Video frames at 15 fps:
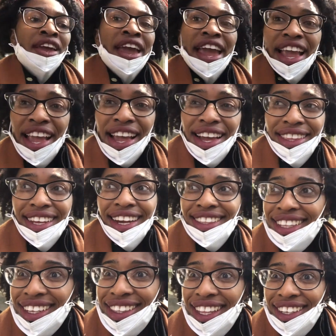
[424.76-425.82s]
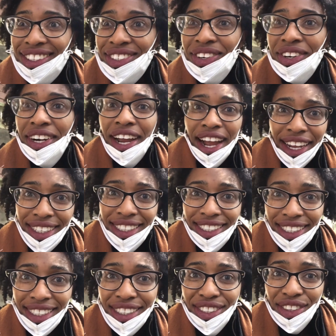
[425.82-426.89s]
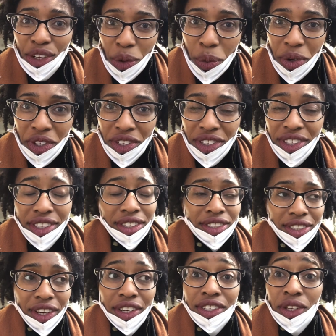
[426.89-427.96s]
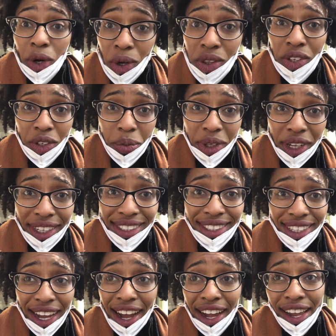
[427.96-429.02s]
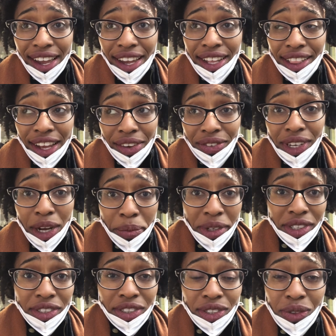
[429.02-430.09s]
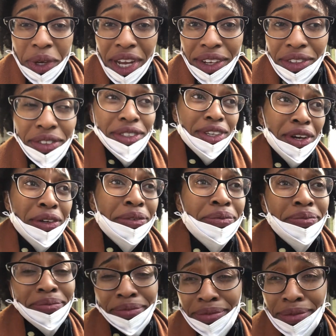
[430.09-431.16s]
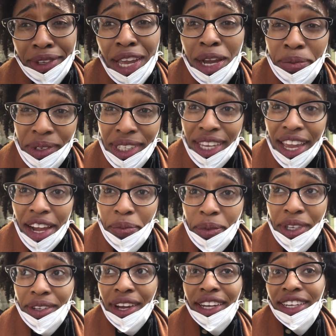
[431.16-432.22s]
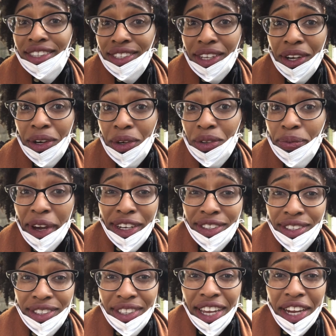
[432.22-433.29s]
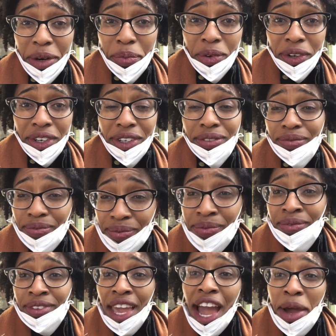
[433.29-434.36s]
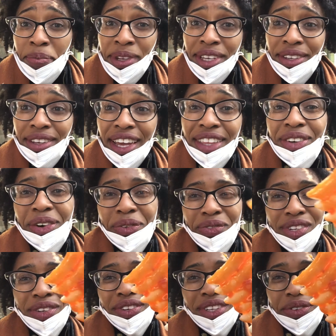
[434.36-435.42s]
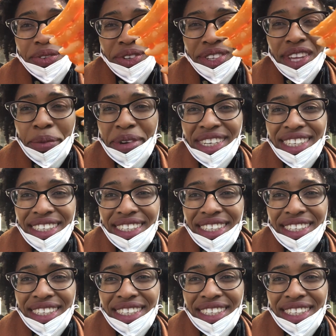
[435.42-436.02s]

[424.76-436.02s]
And I think next door I see the hotok place that I loved coming to as well. So I'm really happy. I get to go back to the airport happy and hopefully with a full stomach.